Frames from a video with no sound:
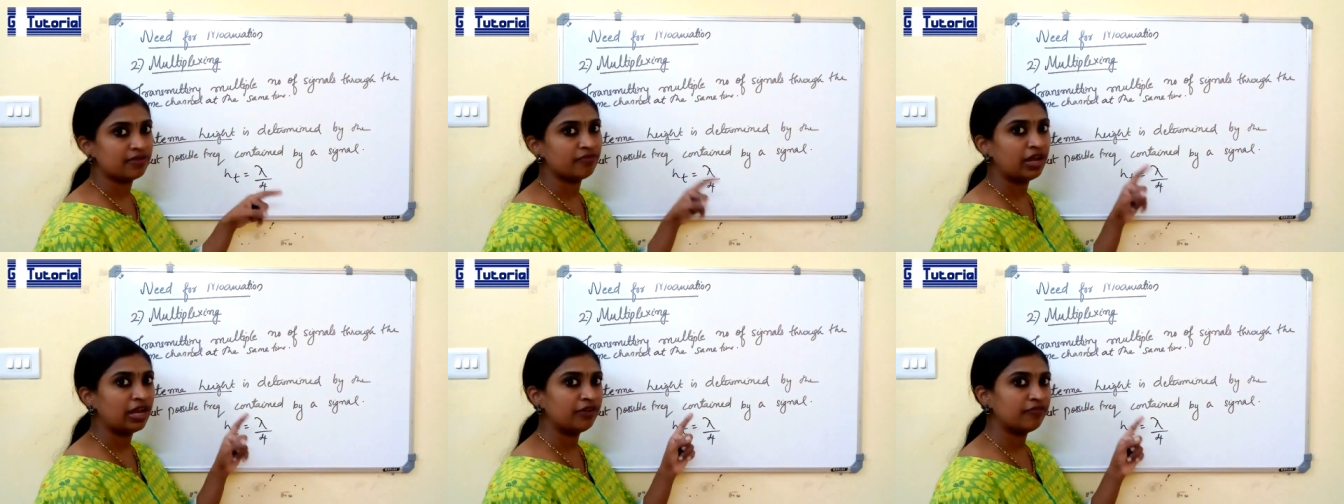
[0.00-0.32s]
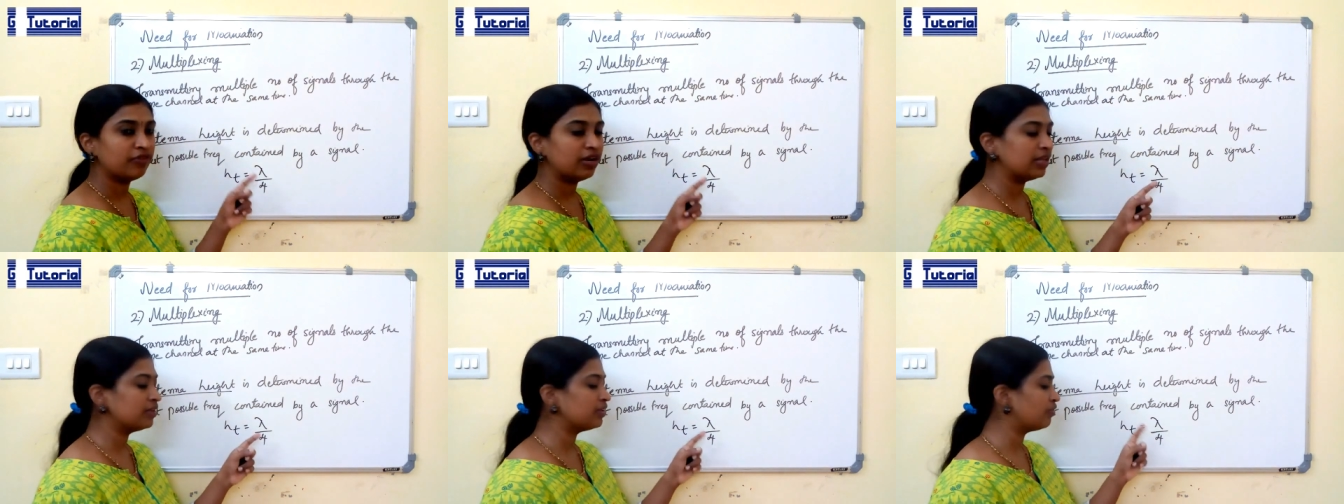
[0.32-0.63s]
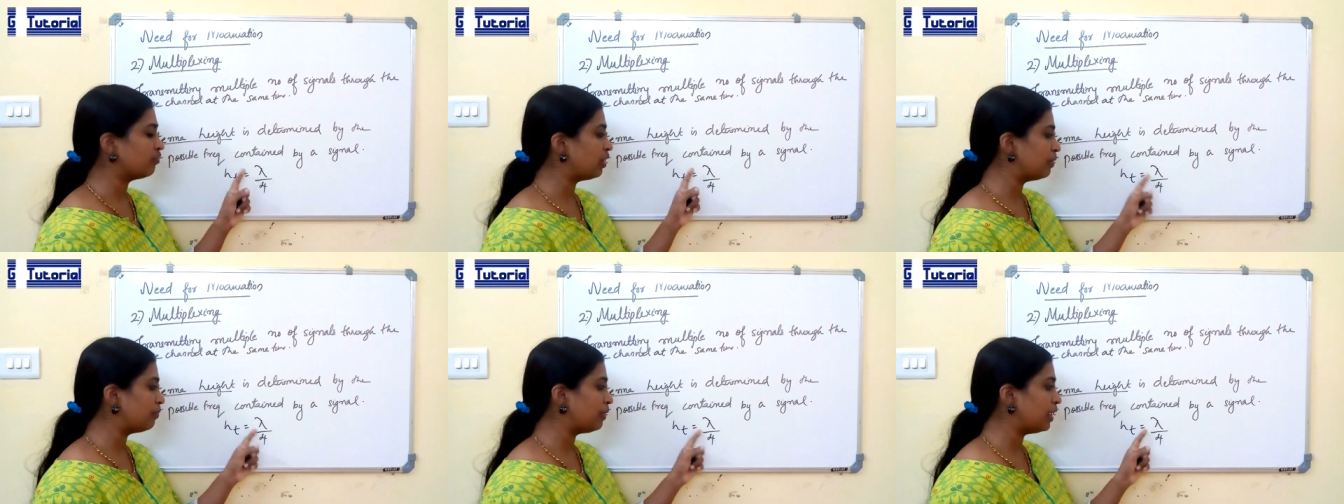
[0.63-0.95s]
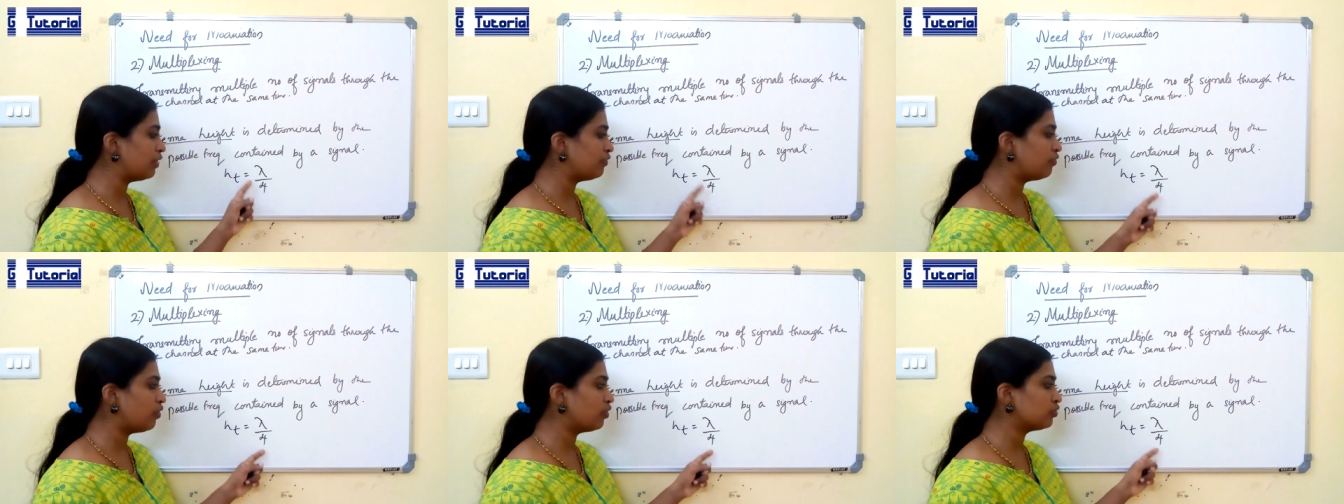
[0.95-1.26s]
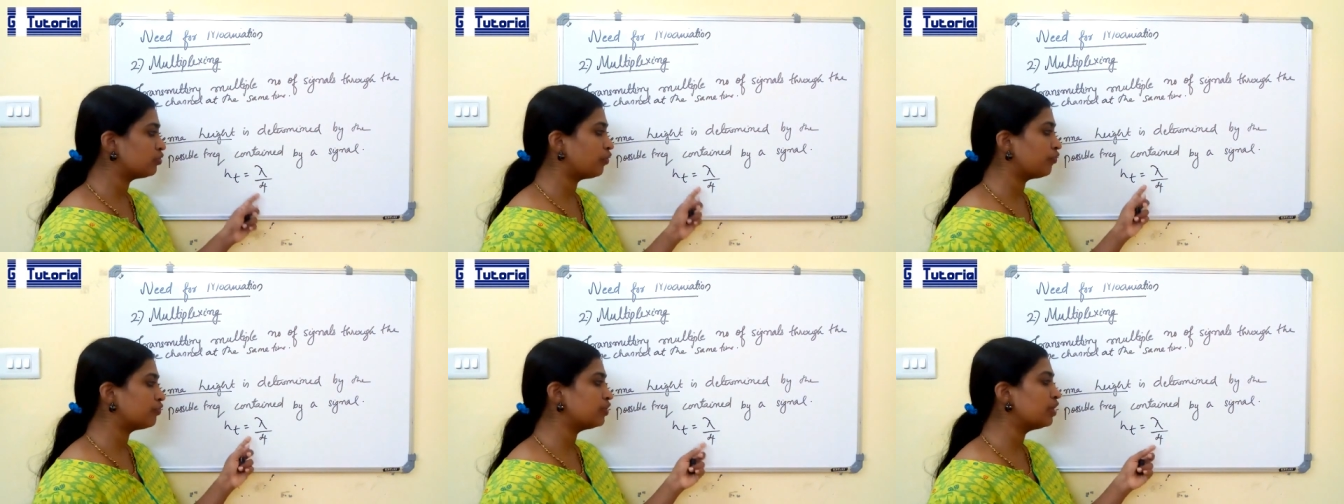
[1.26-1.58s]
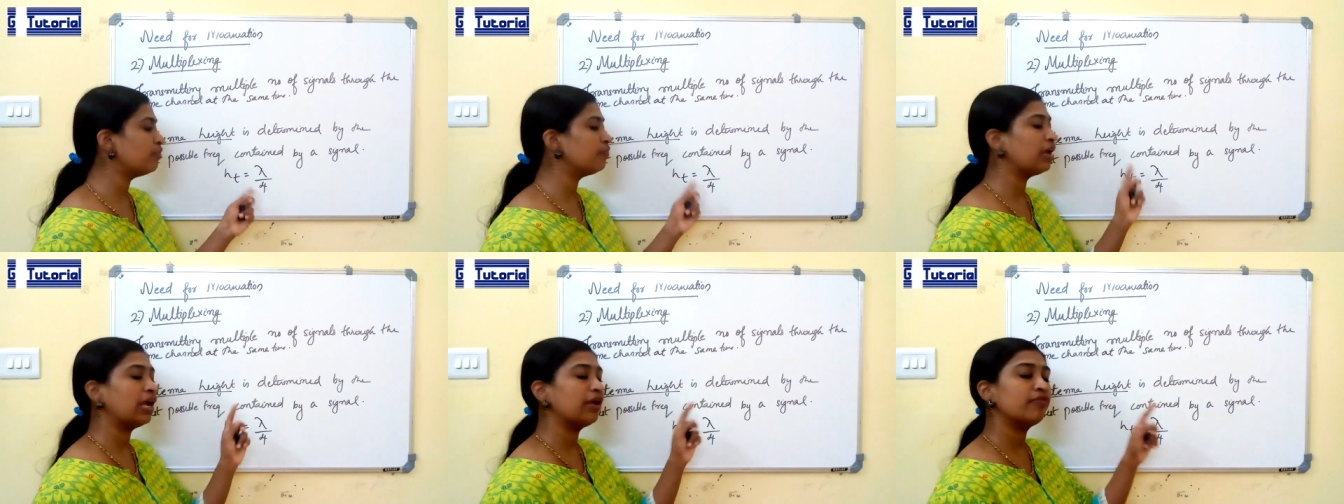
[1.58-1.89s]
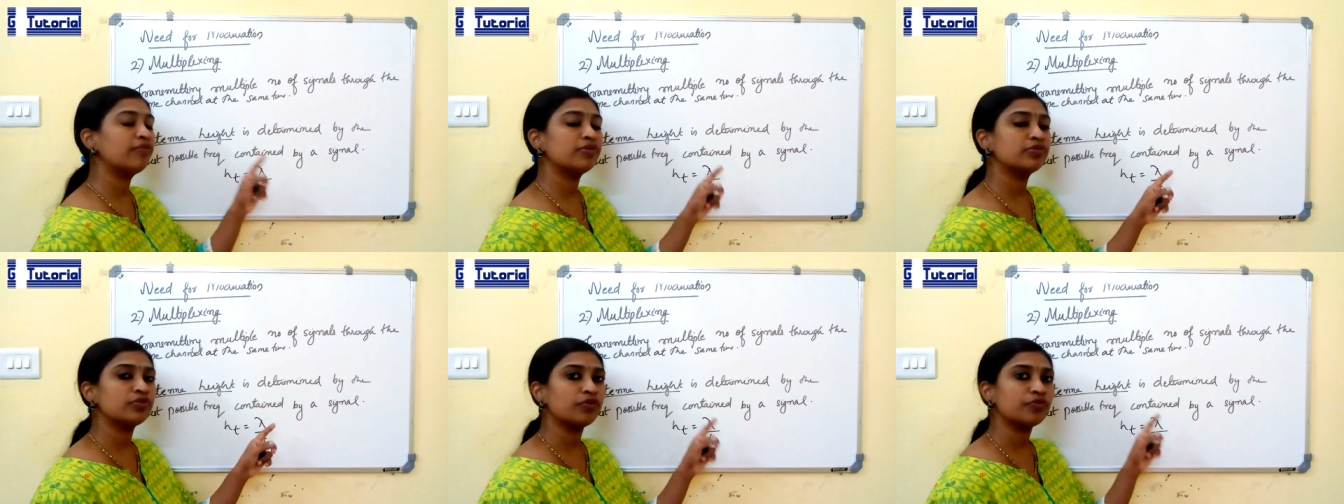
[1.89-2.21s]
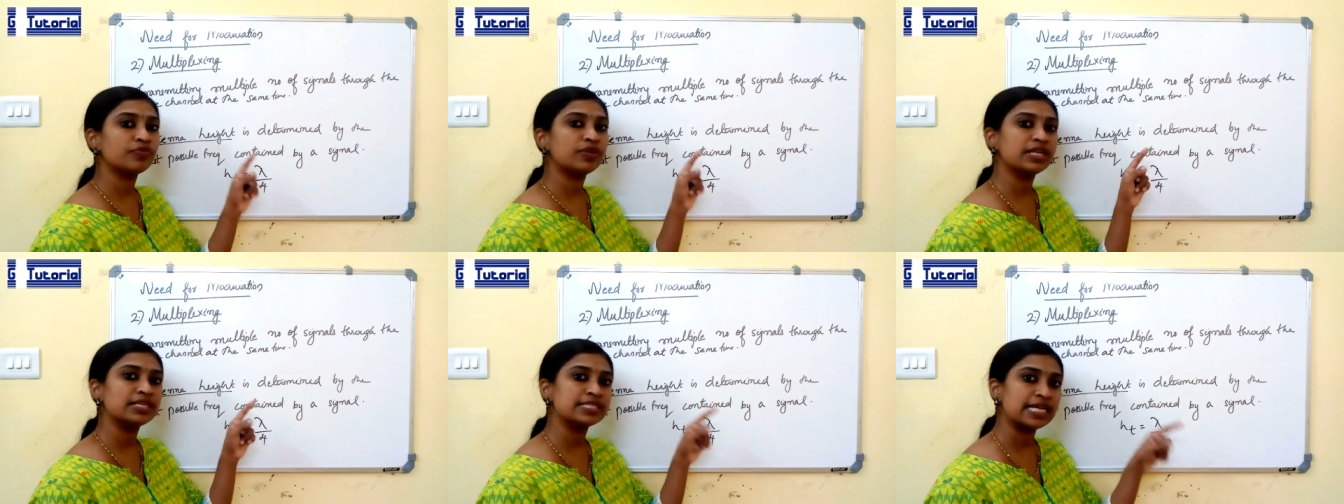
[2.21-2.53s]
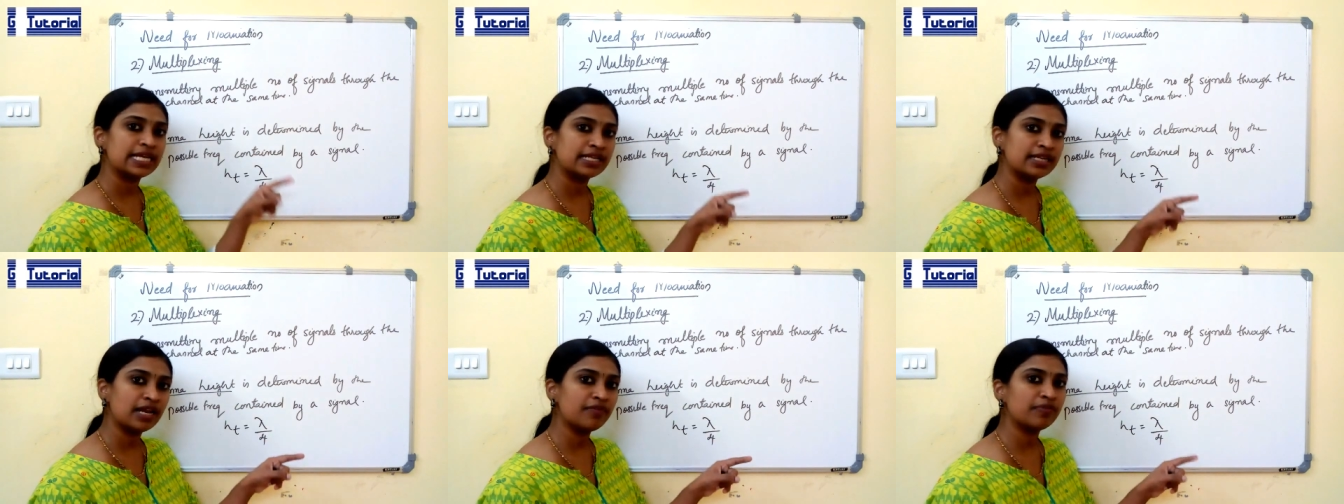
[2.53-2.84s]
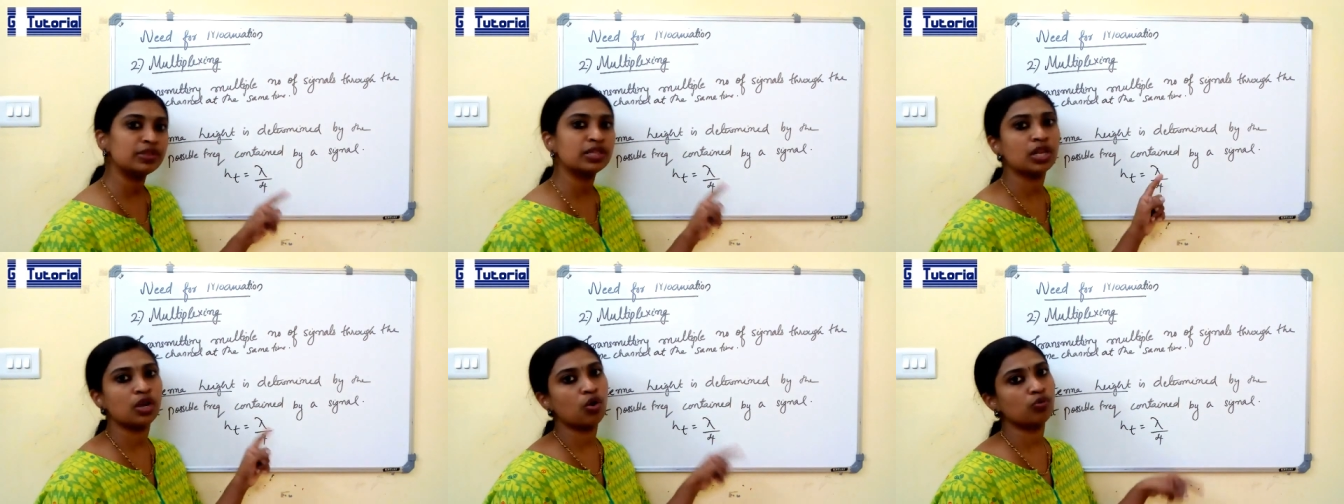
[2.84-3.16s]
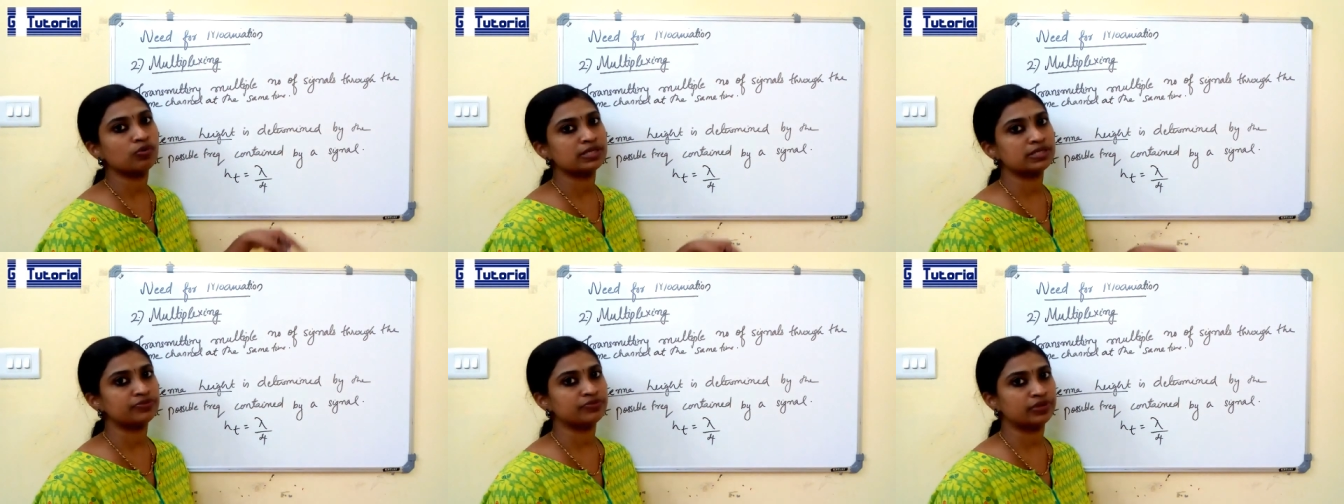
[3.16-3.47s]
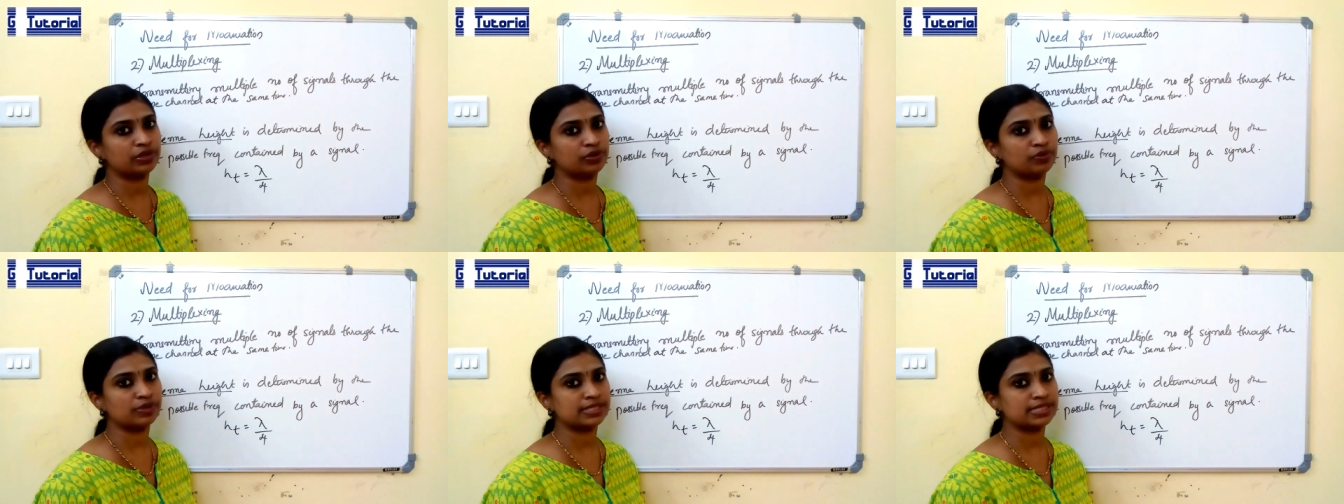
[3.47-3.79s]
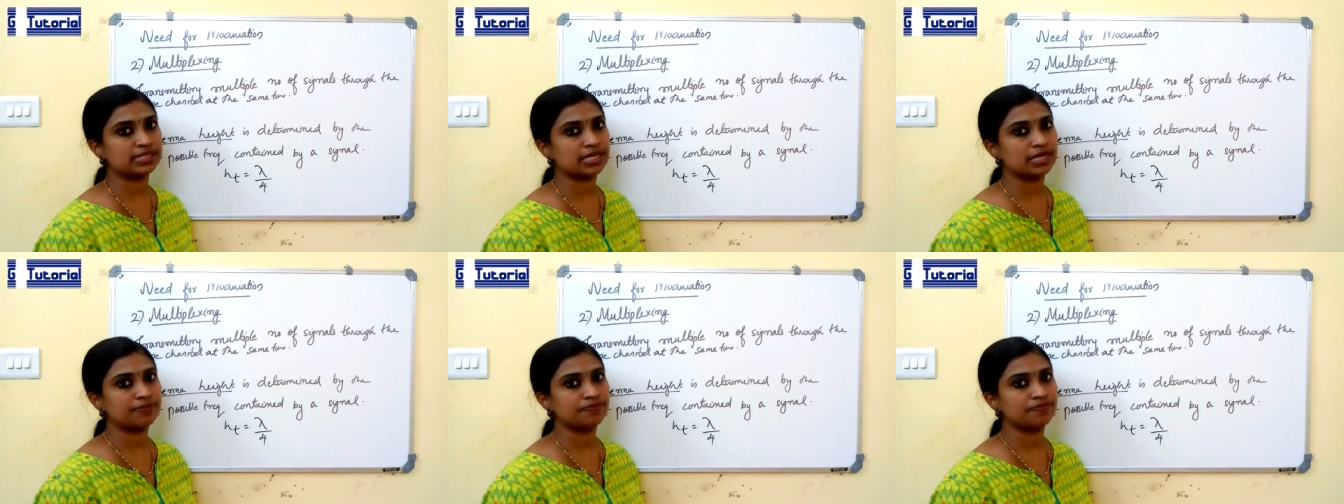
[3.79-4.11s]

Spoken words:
wavelength 1 by 4th of the wavelength of the signal with lowest frequency.